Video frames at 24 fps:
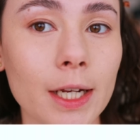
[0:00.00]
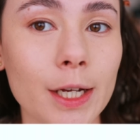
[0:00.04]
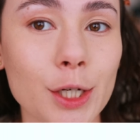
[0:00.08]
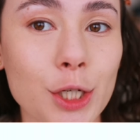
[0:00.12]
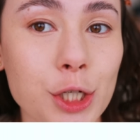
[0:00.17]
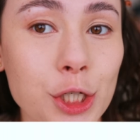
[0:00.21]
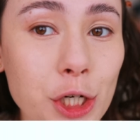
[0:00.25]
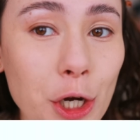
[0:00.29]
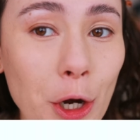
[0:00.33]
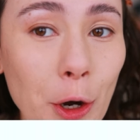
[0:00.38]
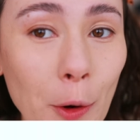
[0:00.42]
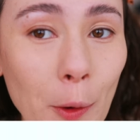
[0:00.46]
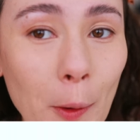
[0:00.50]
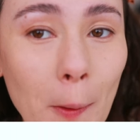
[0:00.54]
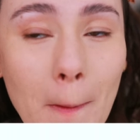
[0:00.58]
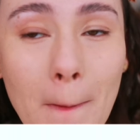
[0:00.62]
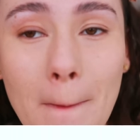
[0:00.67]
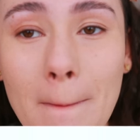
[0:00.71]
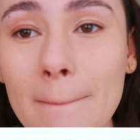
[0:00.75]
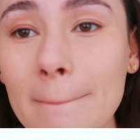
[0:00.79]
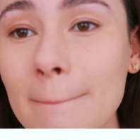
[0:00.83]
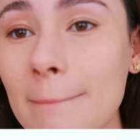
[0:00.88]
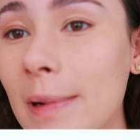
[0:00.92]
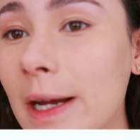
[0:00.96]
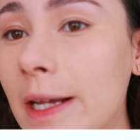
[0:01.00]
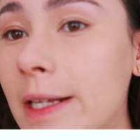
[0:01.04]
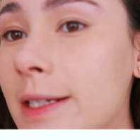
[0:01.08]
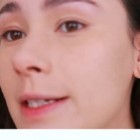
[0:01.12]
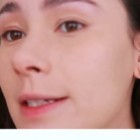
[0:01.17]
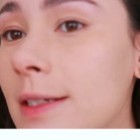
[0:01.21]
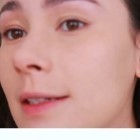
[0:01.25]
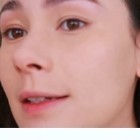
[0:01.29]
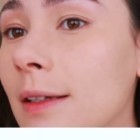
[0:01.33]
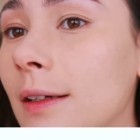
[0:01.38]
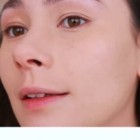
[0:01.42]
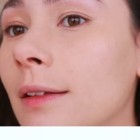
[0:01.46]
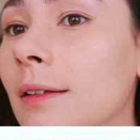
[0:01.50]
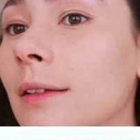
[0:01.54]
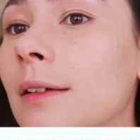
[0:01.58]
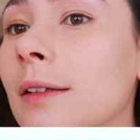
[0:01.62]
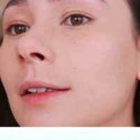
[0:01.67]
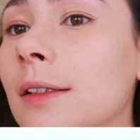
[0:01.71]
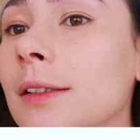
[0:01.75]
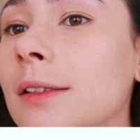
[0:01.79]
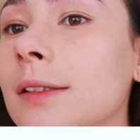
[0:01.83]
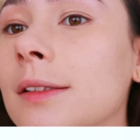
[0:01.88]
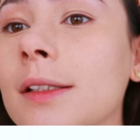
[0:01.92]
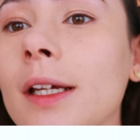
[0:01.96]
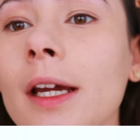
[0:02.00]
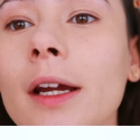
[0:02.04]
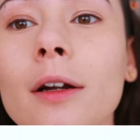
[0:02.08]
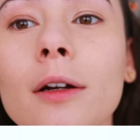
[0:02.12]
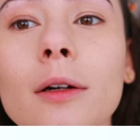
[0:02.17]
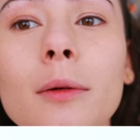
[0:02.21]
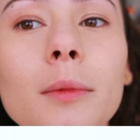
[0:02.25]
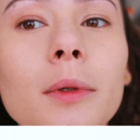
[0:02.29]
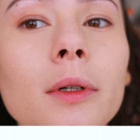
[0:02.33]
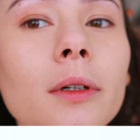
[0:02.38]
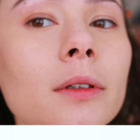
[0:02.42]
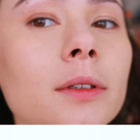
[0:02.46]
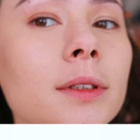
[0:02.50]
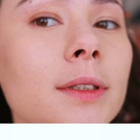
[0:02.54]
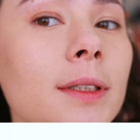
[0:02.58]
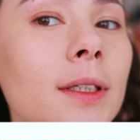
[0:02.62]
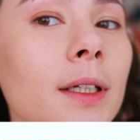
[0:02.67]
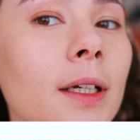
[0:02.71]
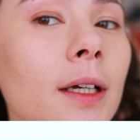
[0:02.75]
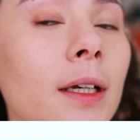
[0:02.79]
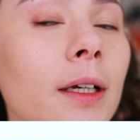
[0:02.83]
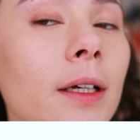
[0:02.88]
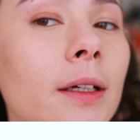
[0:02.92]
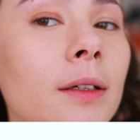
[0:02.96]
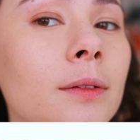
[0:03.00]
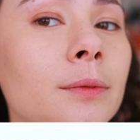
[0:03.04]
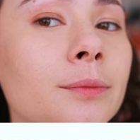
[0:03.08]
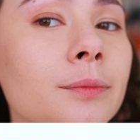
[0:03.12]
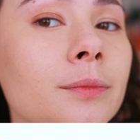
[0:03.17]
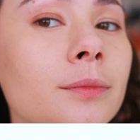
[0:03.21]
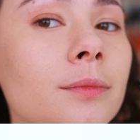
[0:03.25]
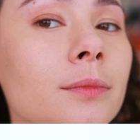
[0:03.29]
issue skin looks terrible today.